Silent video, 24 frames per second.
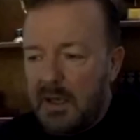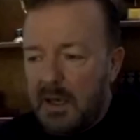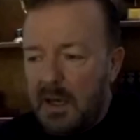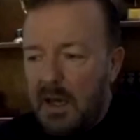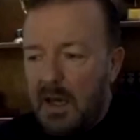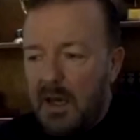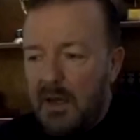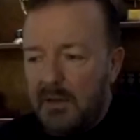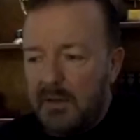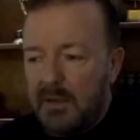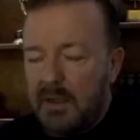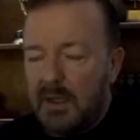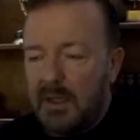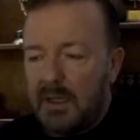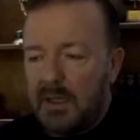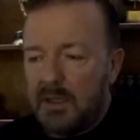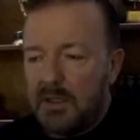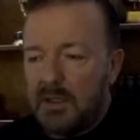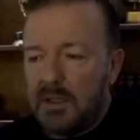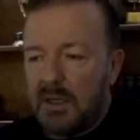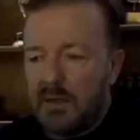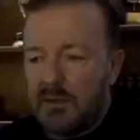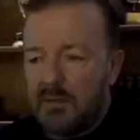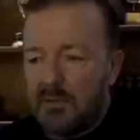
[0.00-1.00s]
I think in
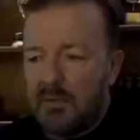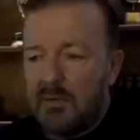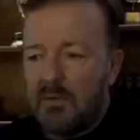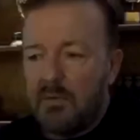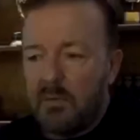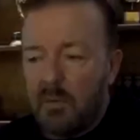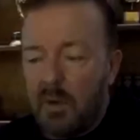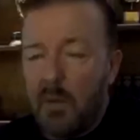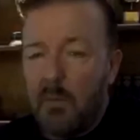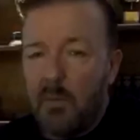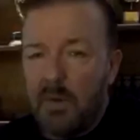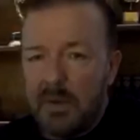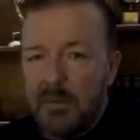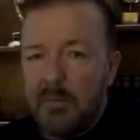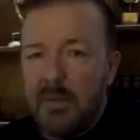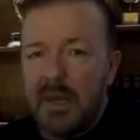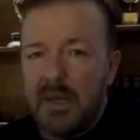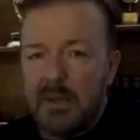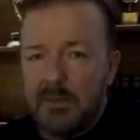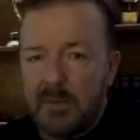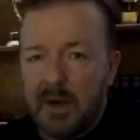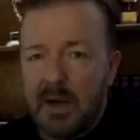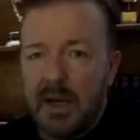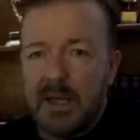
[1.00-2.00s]
general, what we
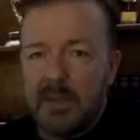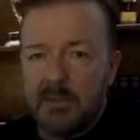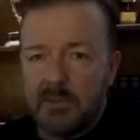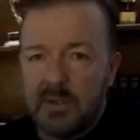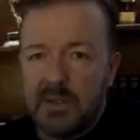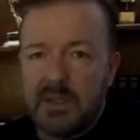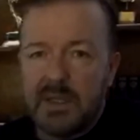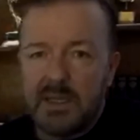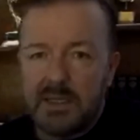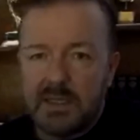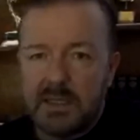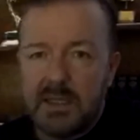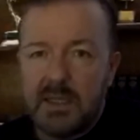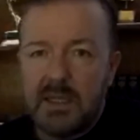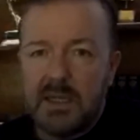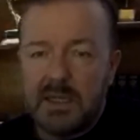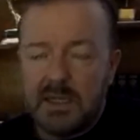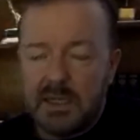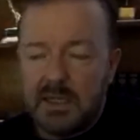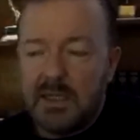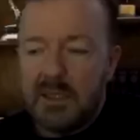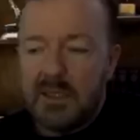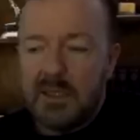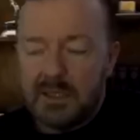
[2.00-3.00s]
mean by animal testing
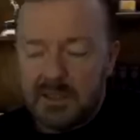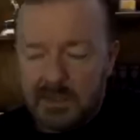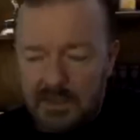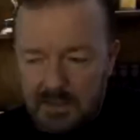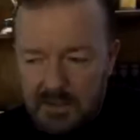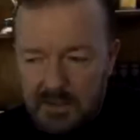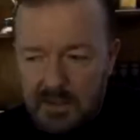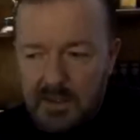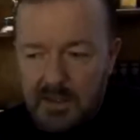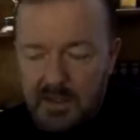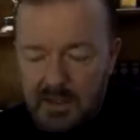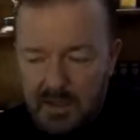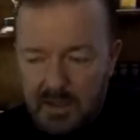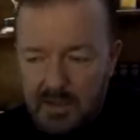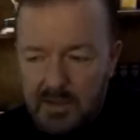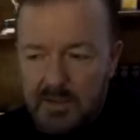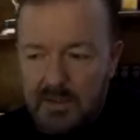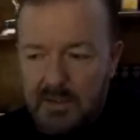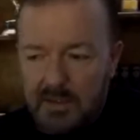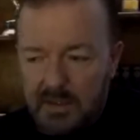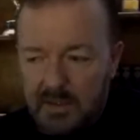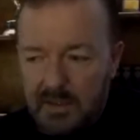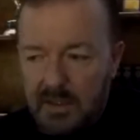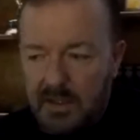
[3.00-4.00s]
are
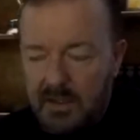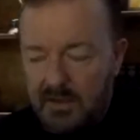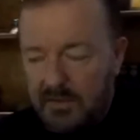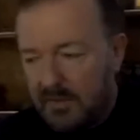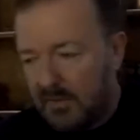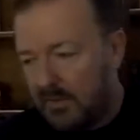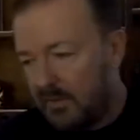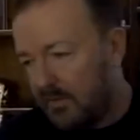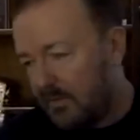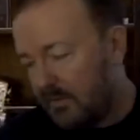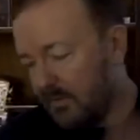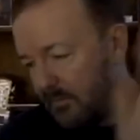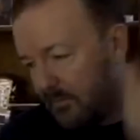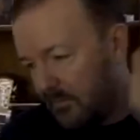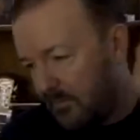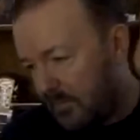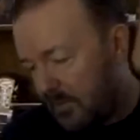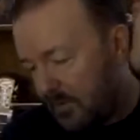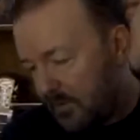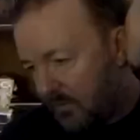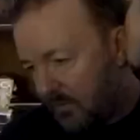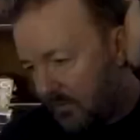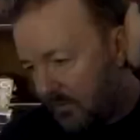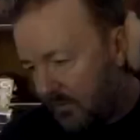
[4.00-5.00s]
the
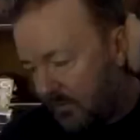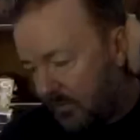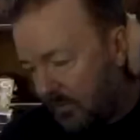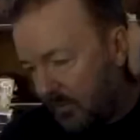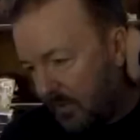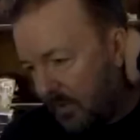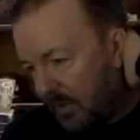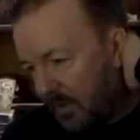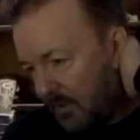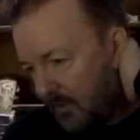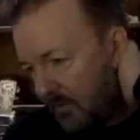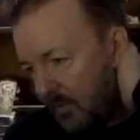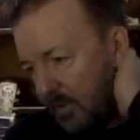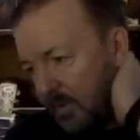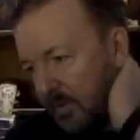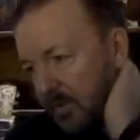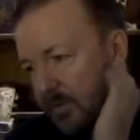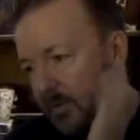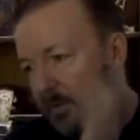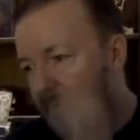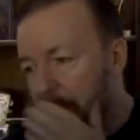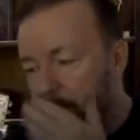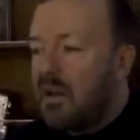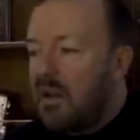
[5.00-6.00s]
cruel, pointless ones.
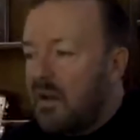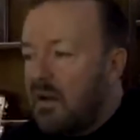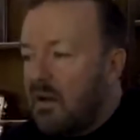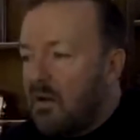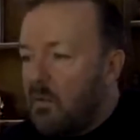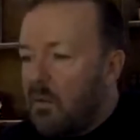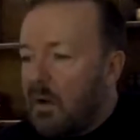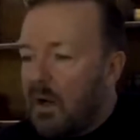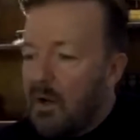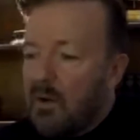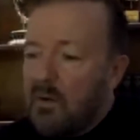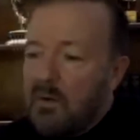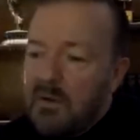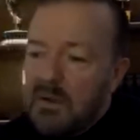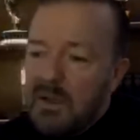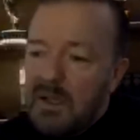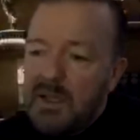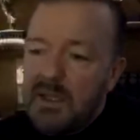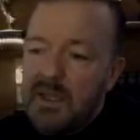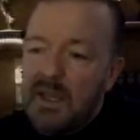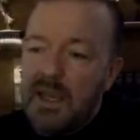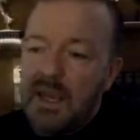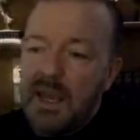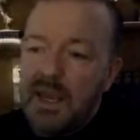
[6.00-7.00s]
Well,
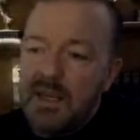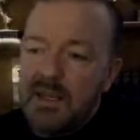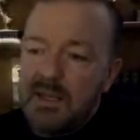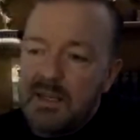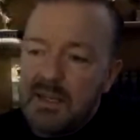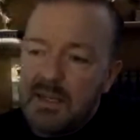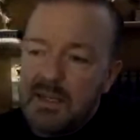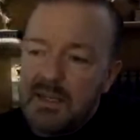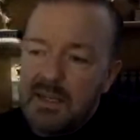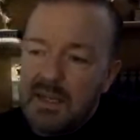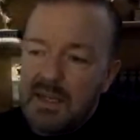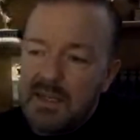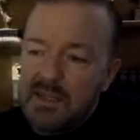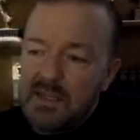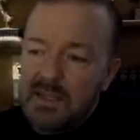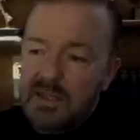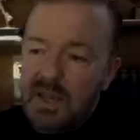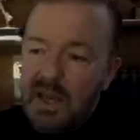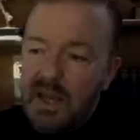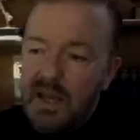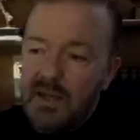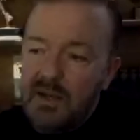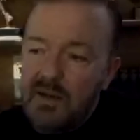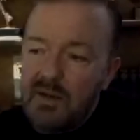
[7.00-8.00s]
it
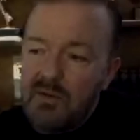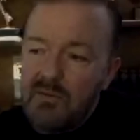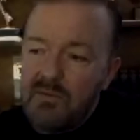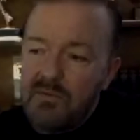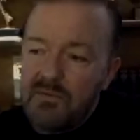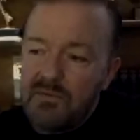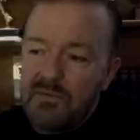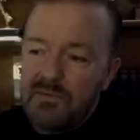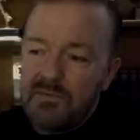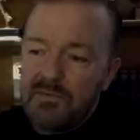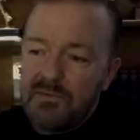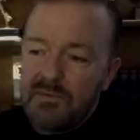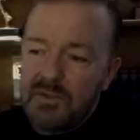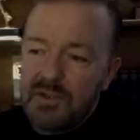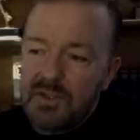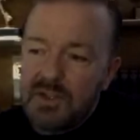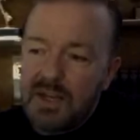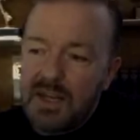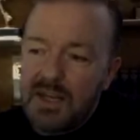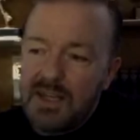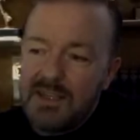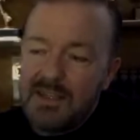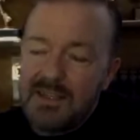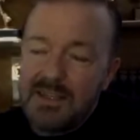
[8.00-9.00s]
started off
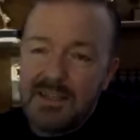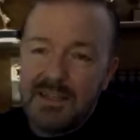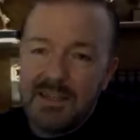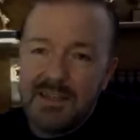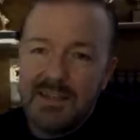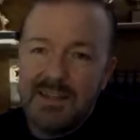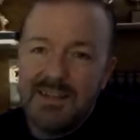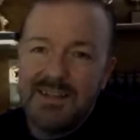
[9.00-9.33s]
shit.